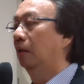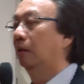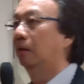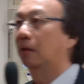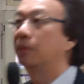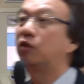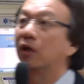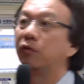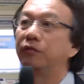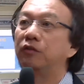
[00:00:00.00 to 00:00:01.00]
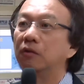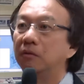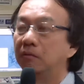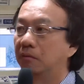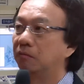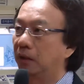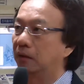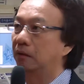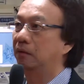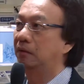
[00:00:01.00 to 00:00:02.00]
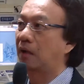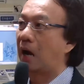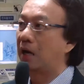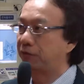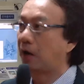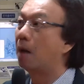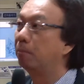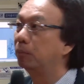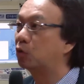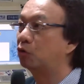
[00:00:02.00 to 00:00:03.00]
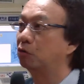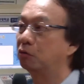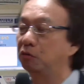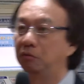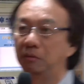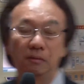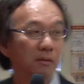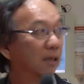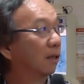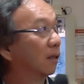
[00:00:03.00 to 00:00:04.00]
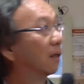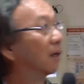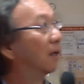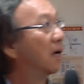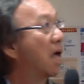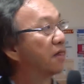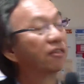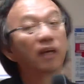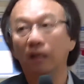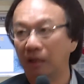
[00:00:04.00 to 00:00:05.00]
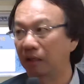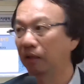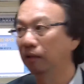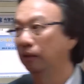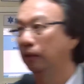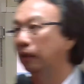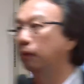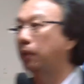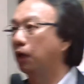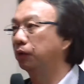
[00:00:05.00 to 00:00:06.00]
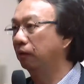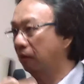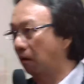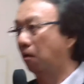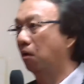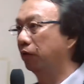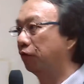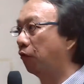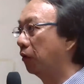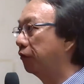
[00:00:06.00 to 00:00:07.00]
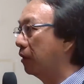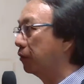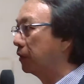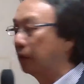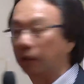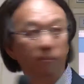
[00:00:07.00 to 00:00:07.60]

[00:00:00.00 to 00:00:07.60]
Let me share with you what I have come to think about all the 4 theories here.